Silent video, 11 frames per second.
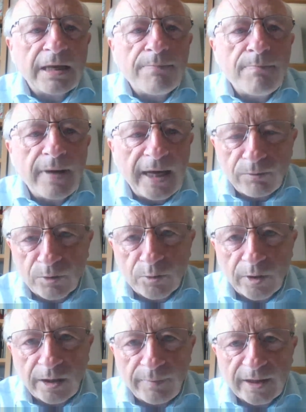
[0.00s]
they may
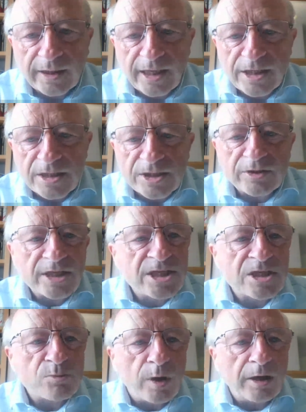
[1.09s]
require medication. So
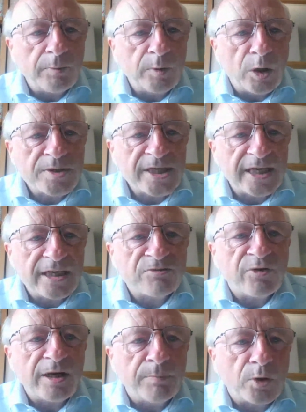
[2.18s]
this is why we always say that
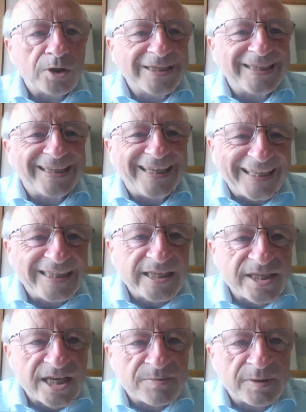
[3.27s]
it's very important to get the
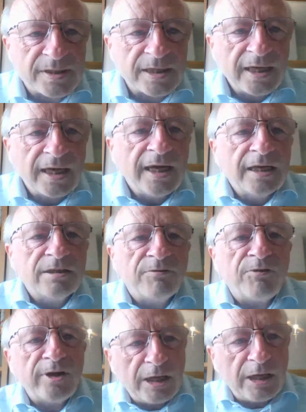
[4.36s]
assessment, to
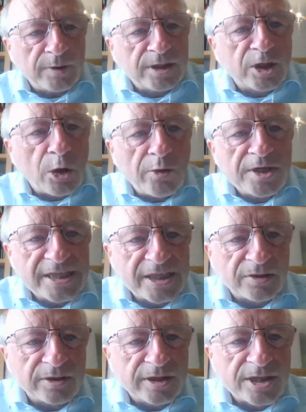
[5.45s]
find out what the
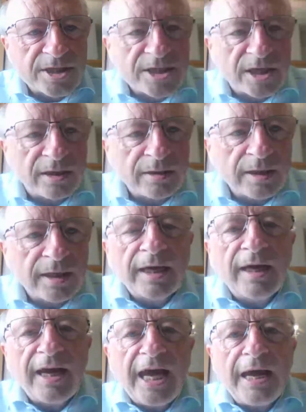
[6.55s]
coexisting conditions are,
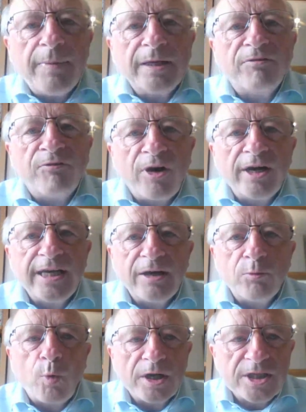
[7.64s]
and to find
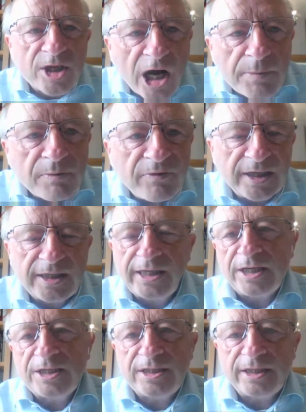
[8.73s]
out what type of
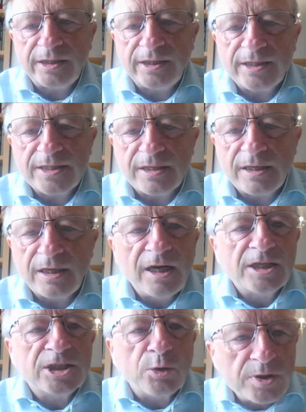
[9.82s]
ADHD it is.
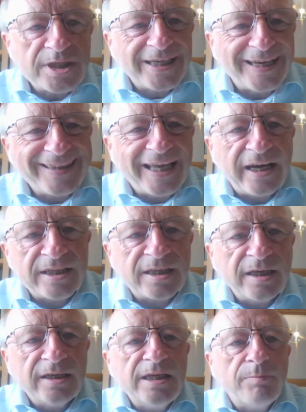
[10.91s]
So once you get that,
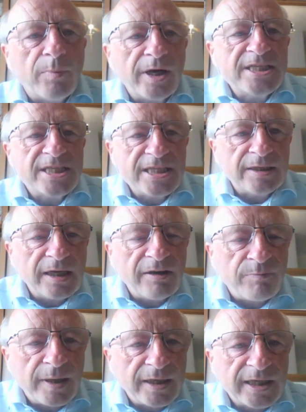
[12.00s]
you might see
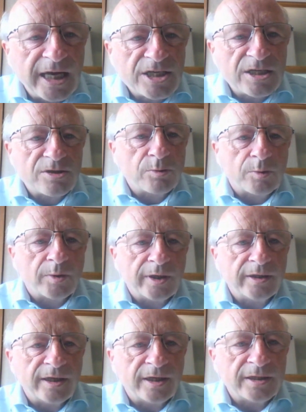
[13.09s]
if medication is
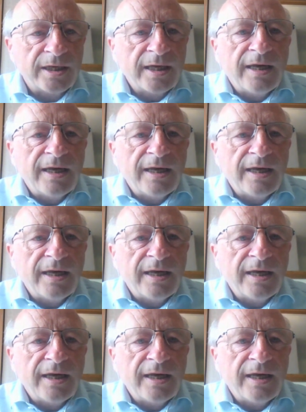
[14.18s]
required or not.